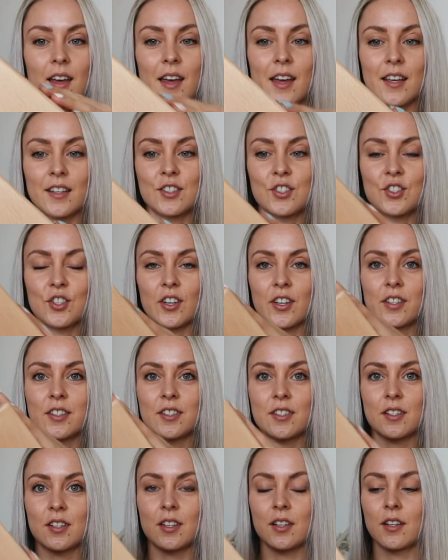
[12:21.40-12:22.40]
it's
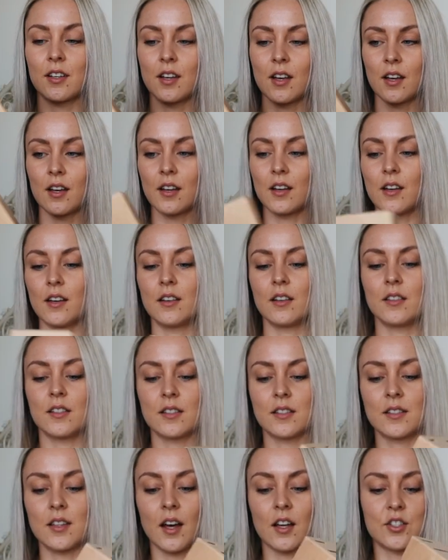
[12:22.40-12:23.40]
just
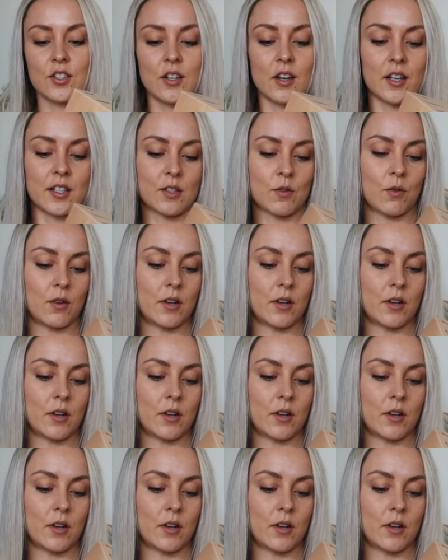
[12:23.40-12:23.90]
such nice